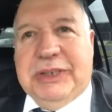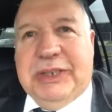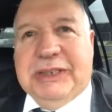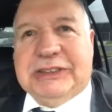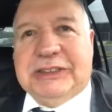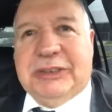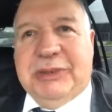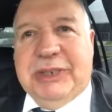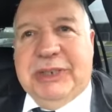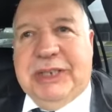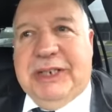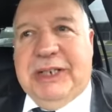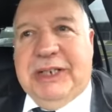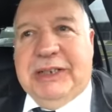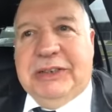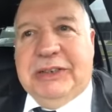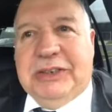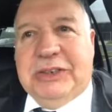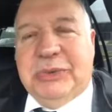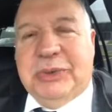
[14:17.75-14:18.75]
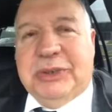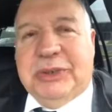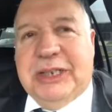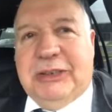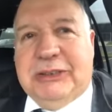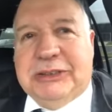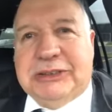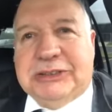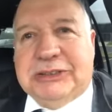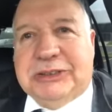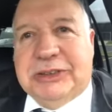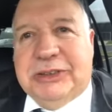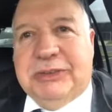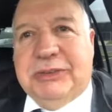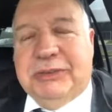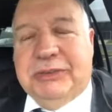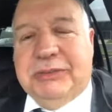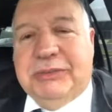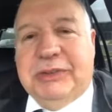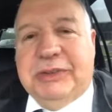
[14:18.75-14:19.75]
get somebody connected to a counselor
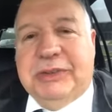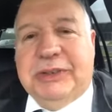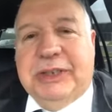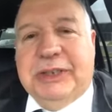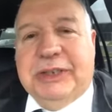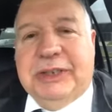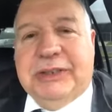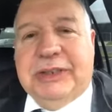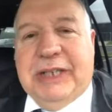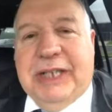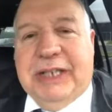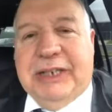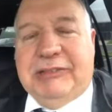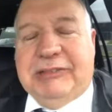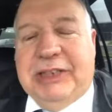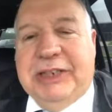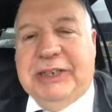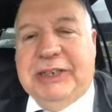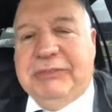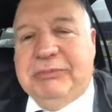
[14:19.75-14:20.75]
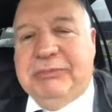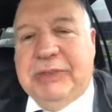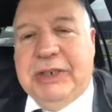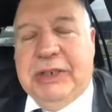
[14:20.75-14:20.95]
online.